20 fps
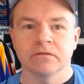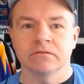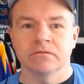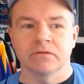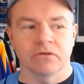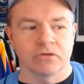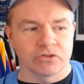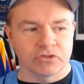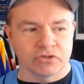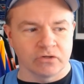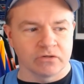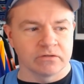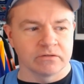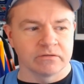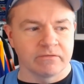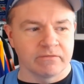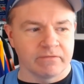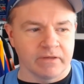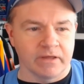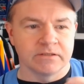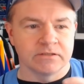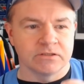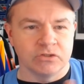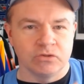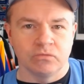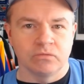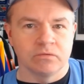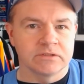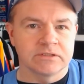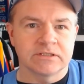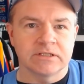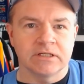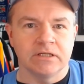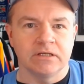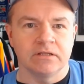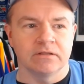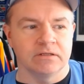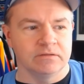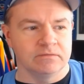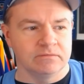There are certain things you will
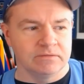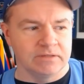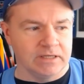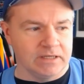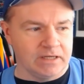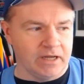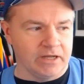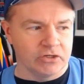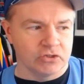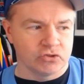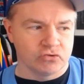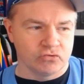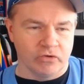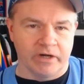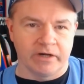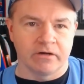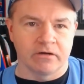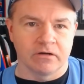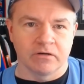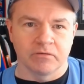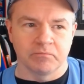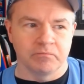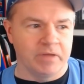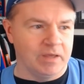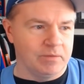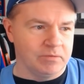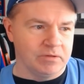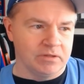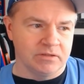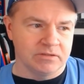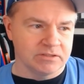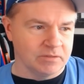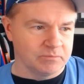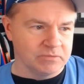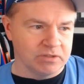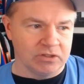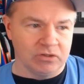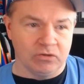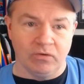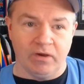see that kind of trigger maybe
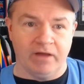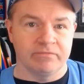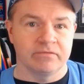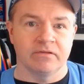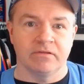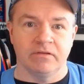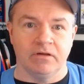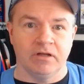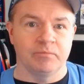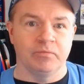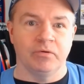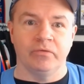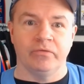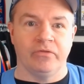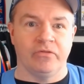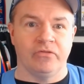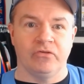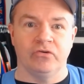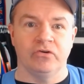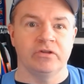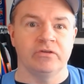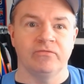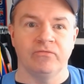something you haven't thought about in 30,